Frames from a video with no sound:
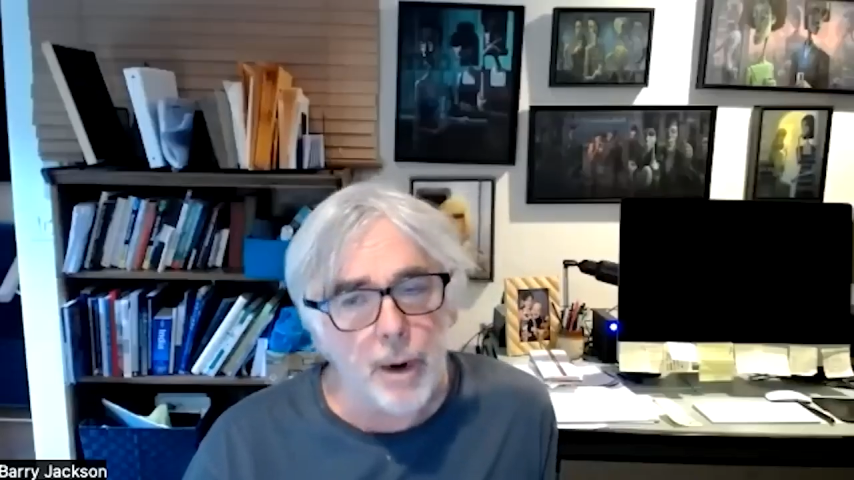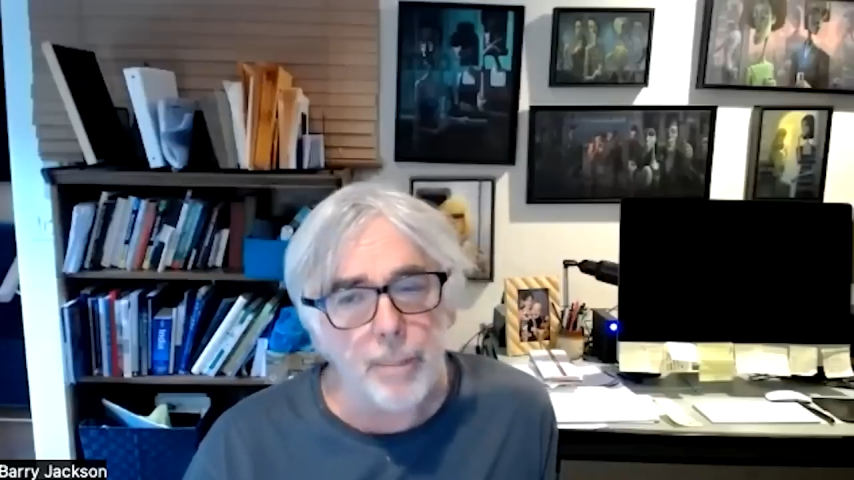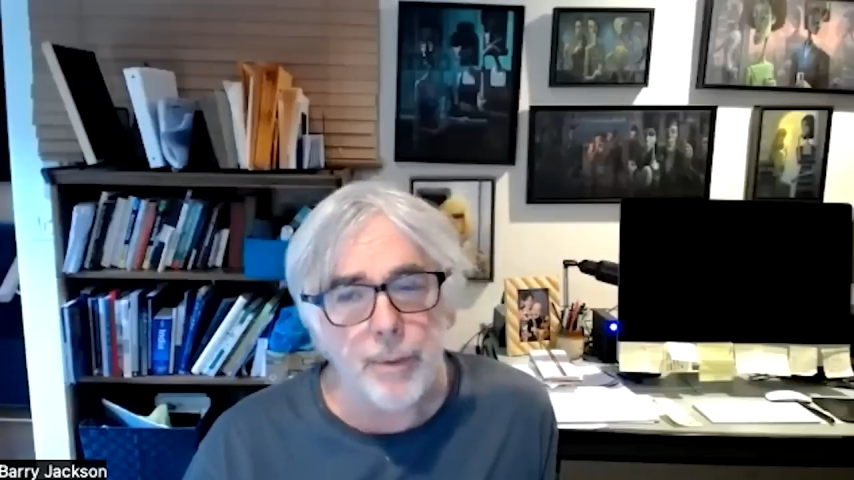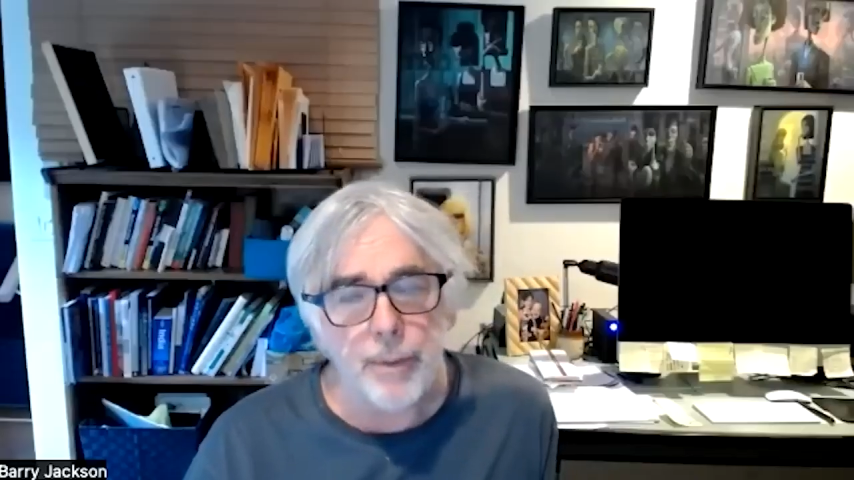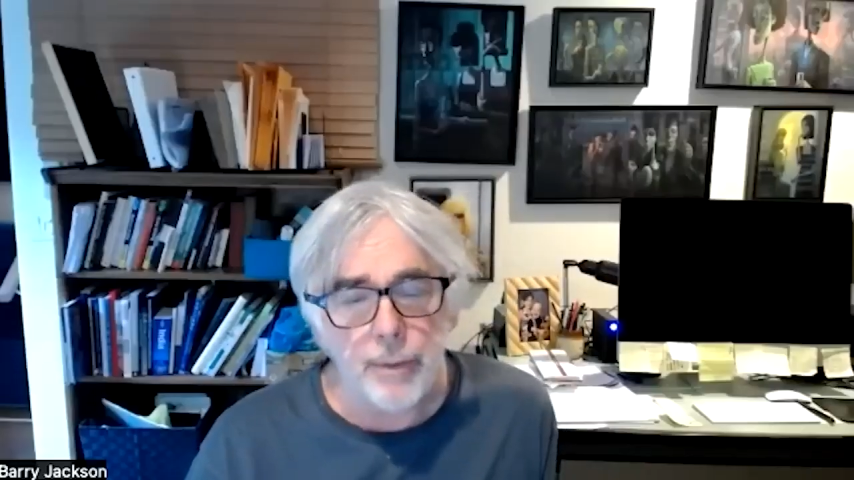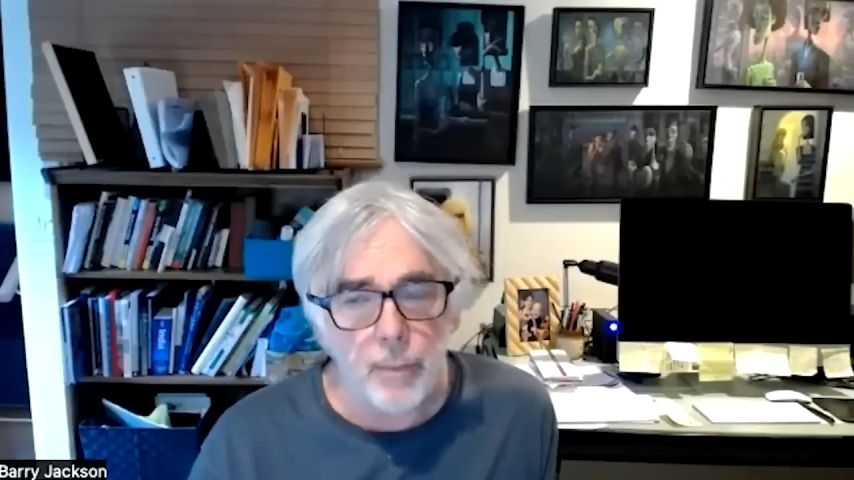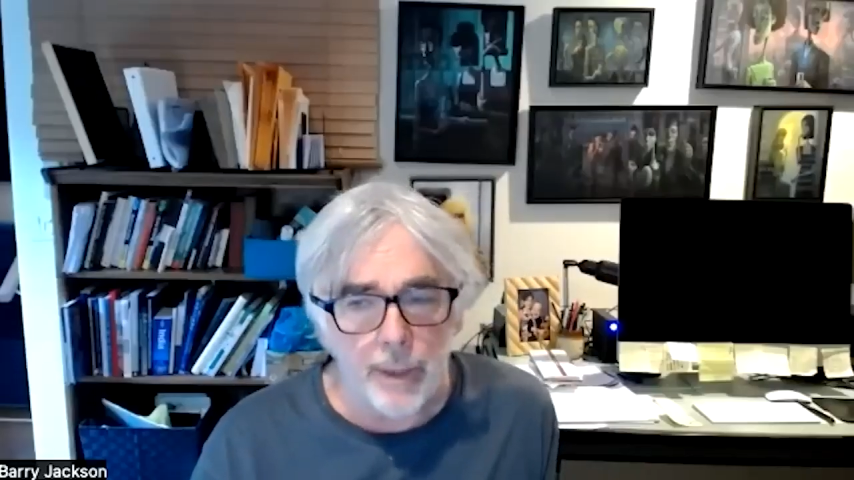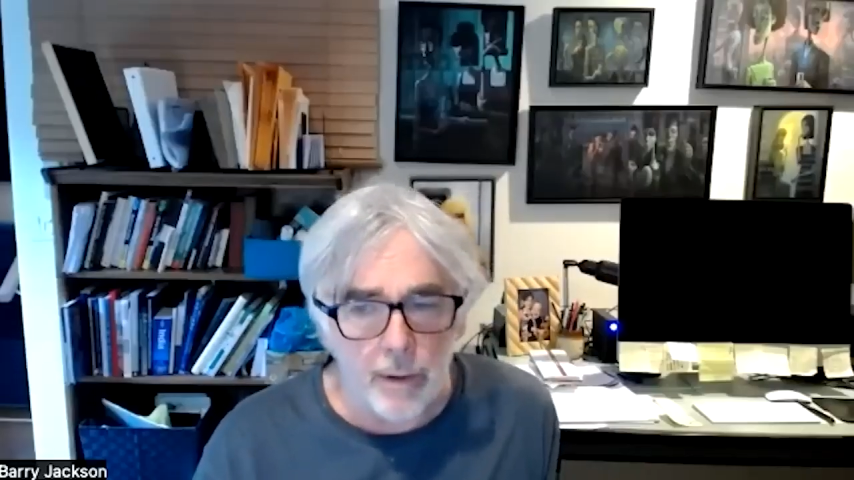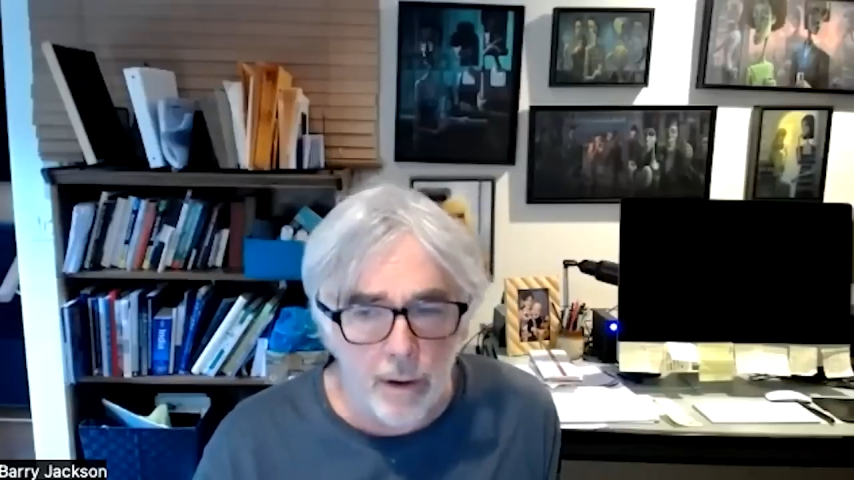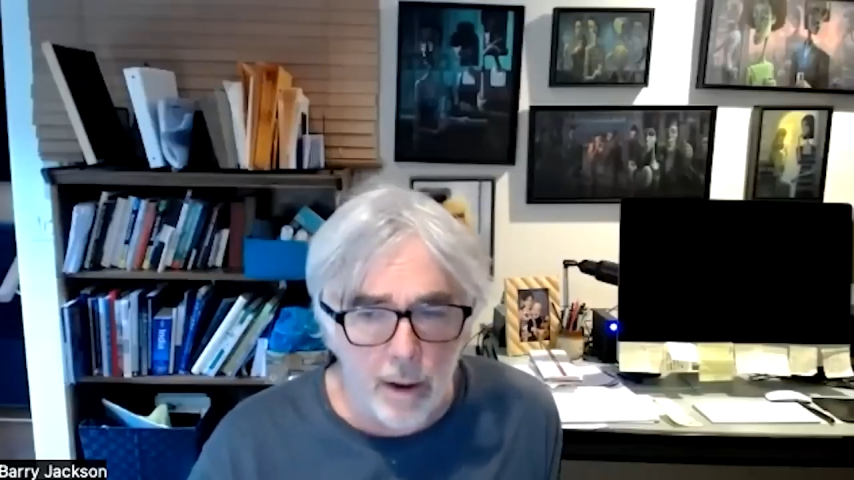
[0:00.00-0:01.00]
opera that
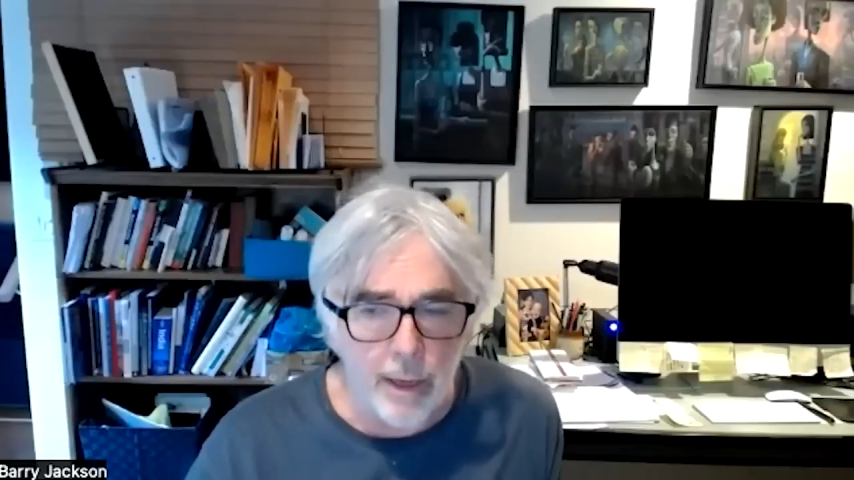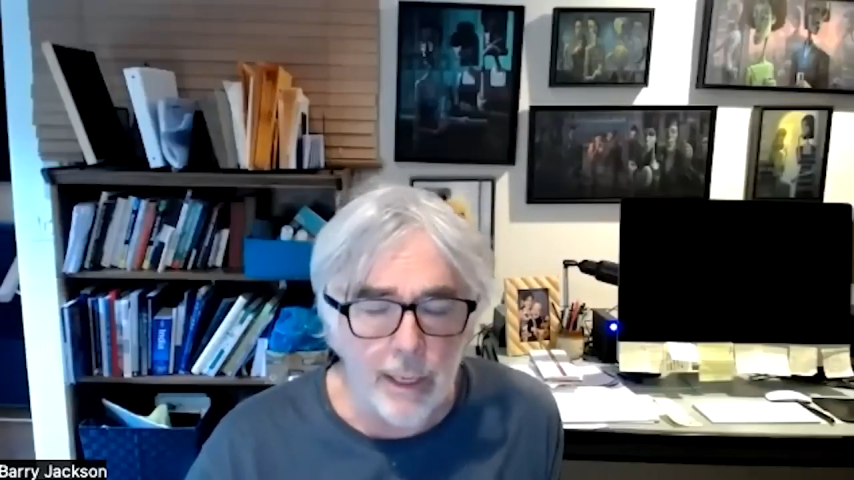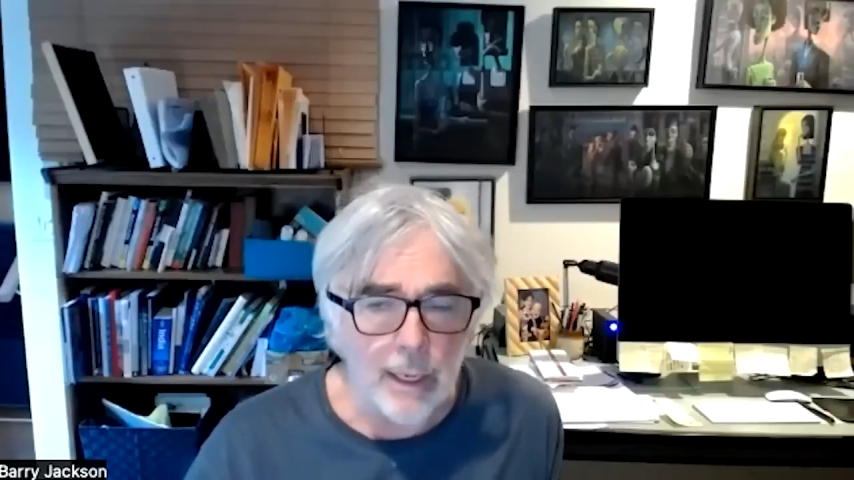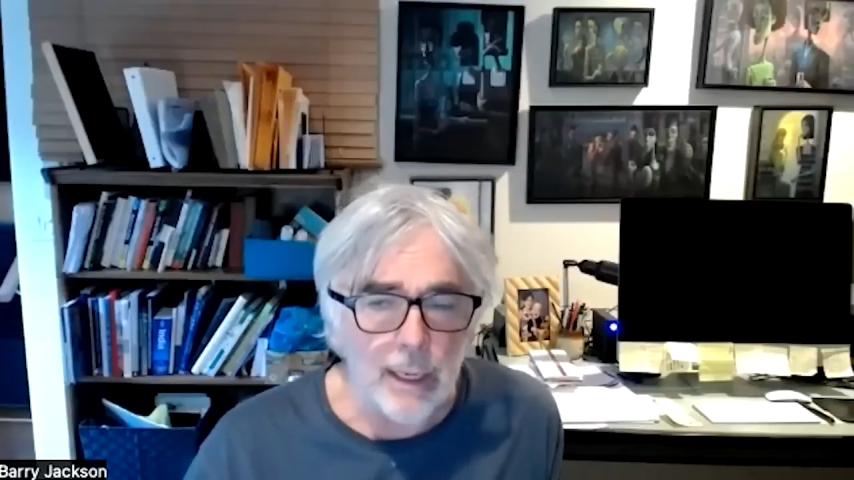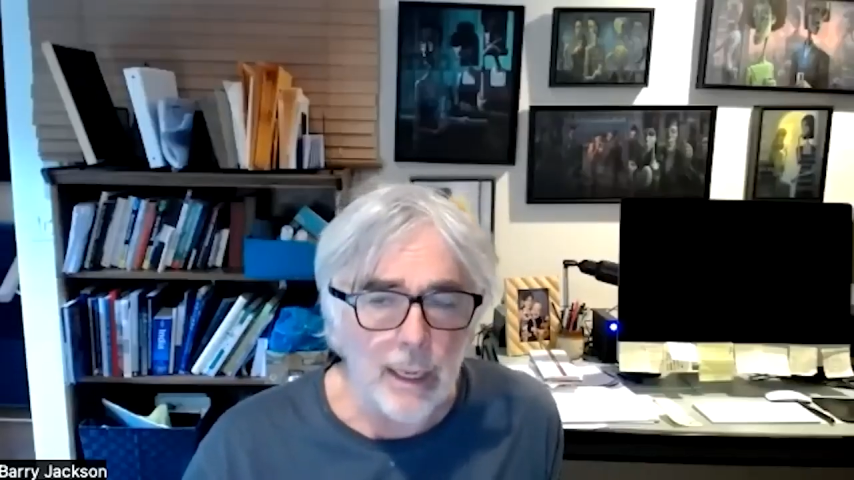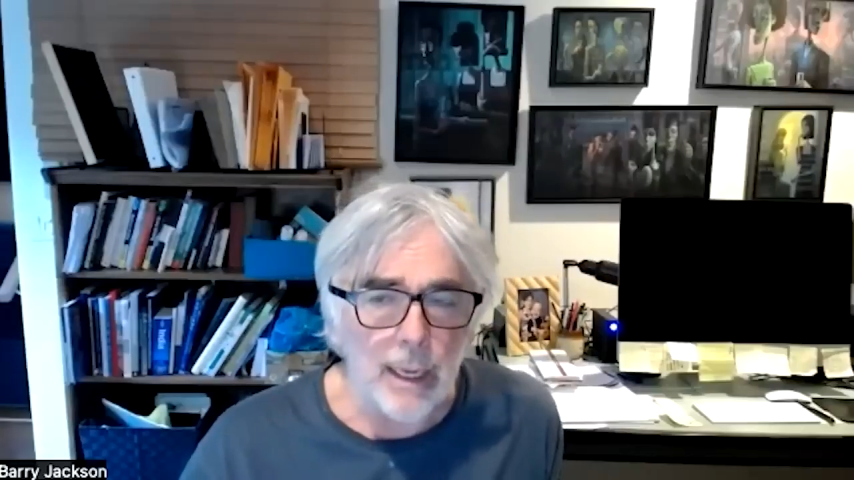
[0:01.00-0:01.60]
went on,